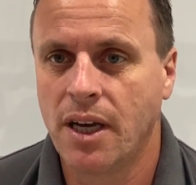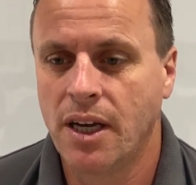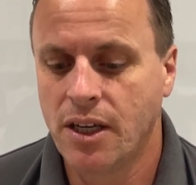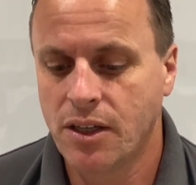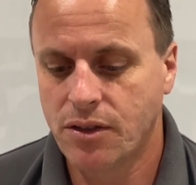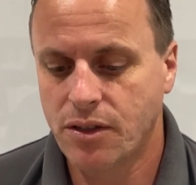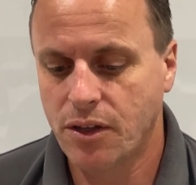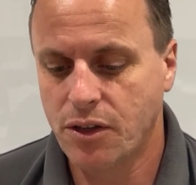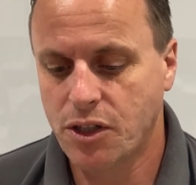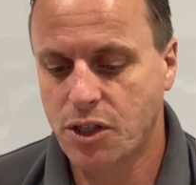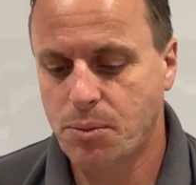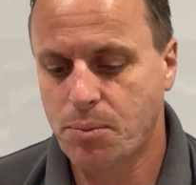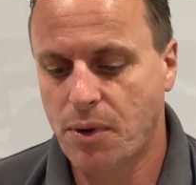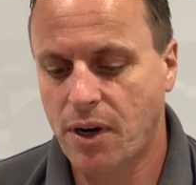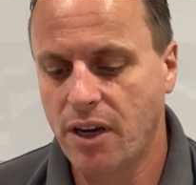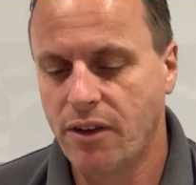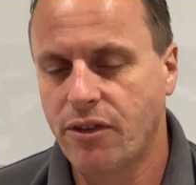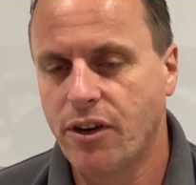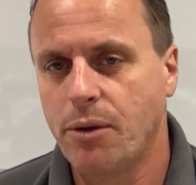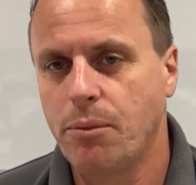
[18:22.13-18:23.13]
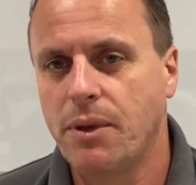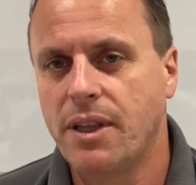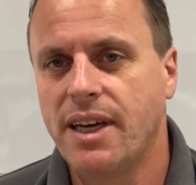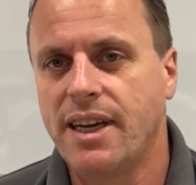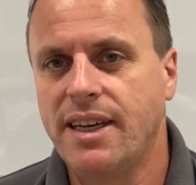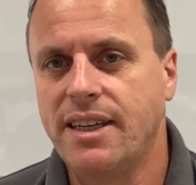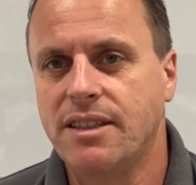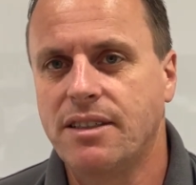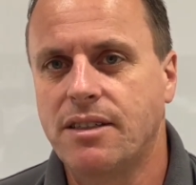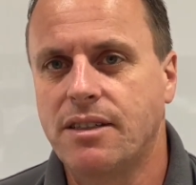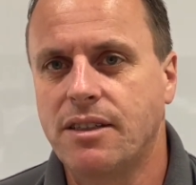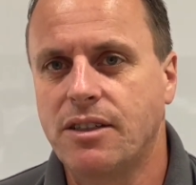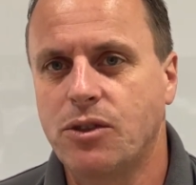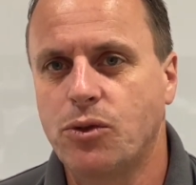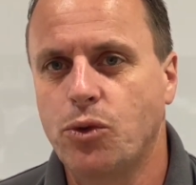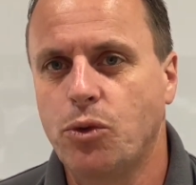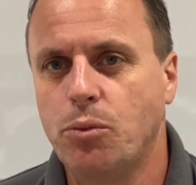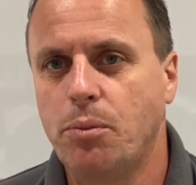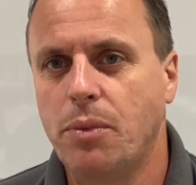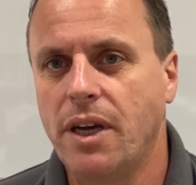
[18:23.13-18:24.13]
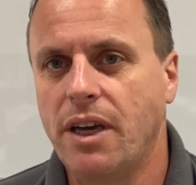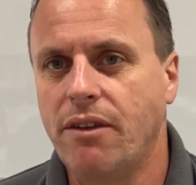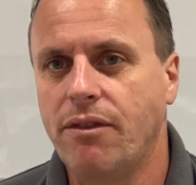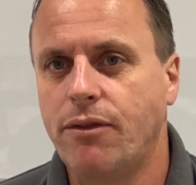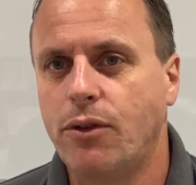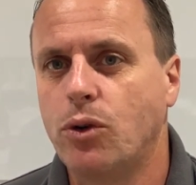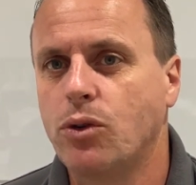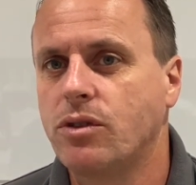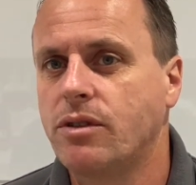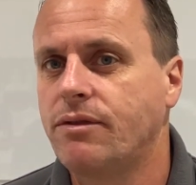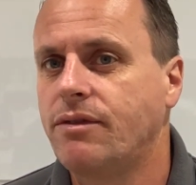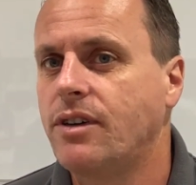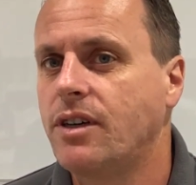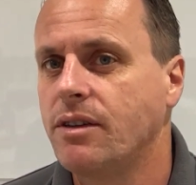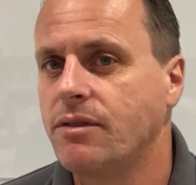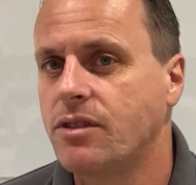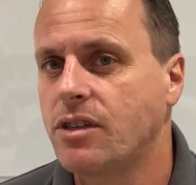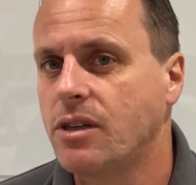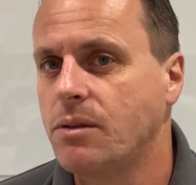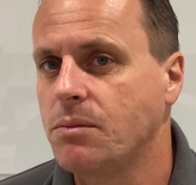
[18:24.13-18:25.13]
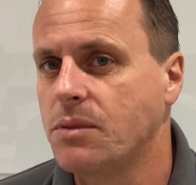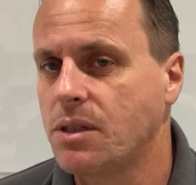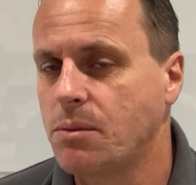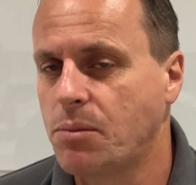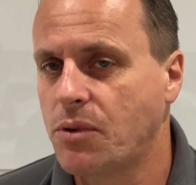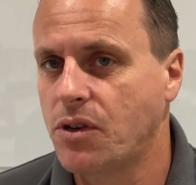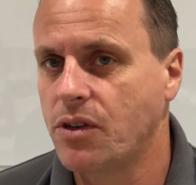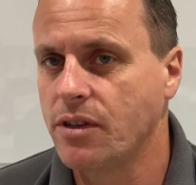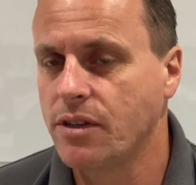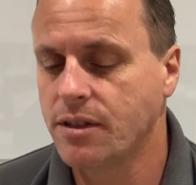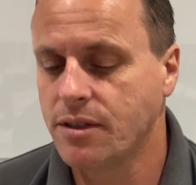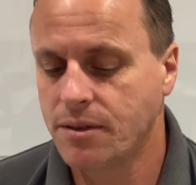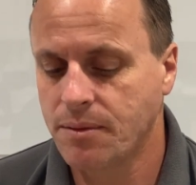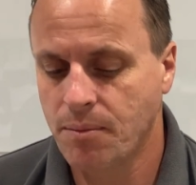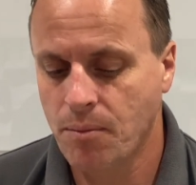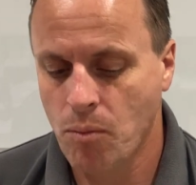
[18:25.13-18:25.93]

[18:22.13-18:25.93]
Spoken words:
So the spray foam in that instance will be 4 to 5 times the price.